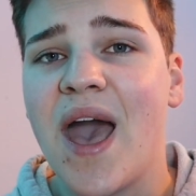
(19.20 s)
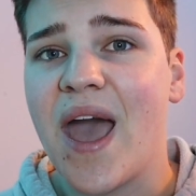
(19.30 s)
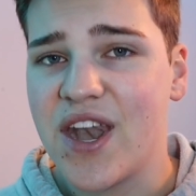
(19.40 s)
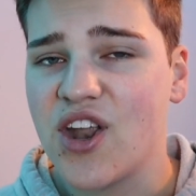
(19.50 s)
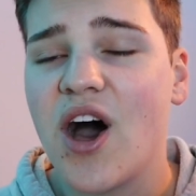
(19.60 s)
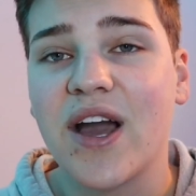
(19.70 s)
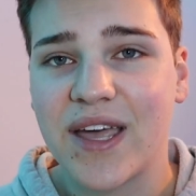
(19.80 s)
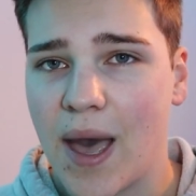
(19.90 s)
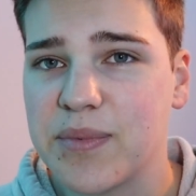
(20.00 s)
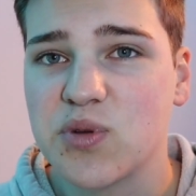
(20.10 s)
and not
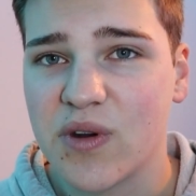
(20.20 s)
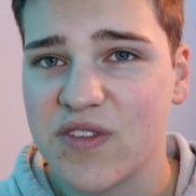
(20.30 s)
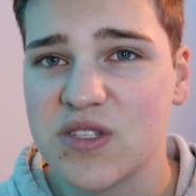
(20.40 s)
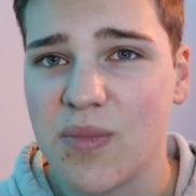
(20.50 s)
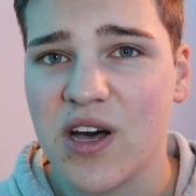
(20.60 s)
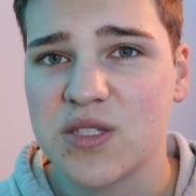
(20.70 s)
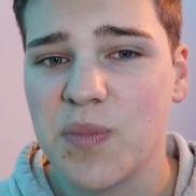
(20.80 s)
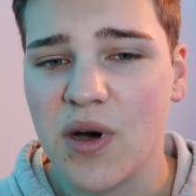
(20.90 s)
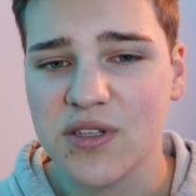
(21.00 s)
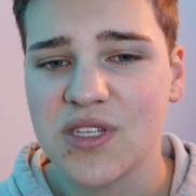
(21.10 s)
kept one of these moss
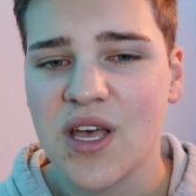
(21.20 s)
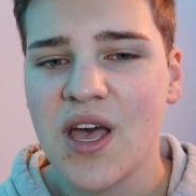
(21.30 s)
balls.